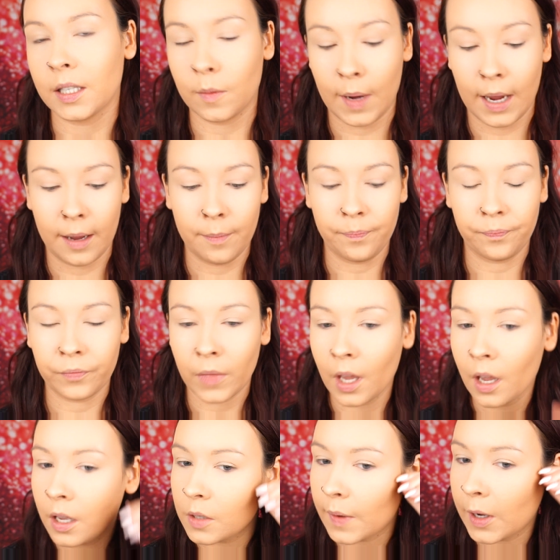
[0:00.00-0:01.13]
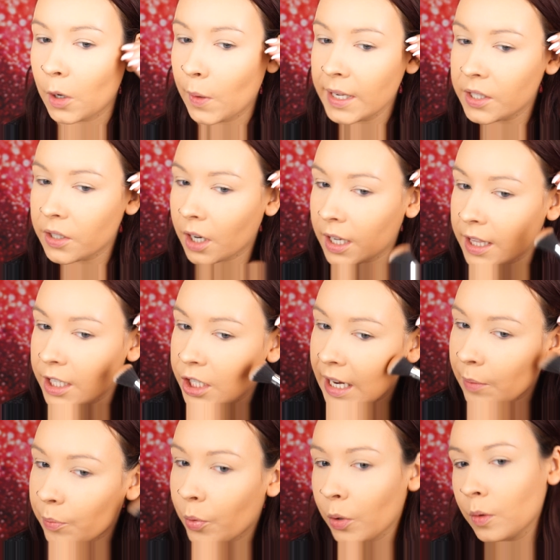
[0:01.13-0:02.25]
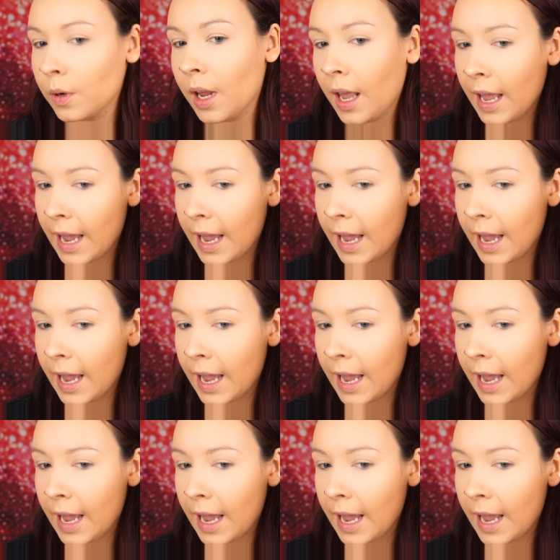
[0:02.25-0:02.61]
as well. So I always start at the cheekbone,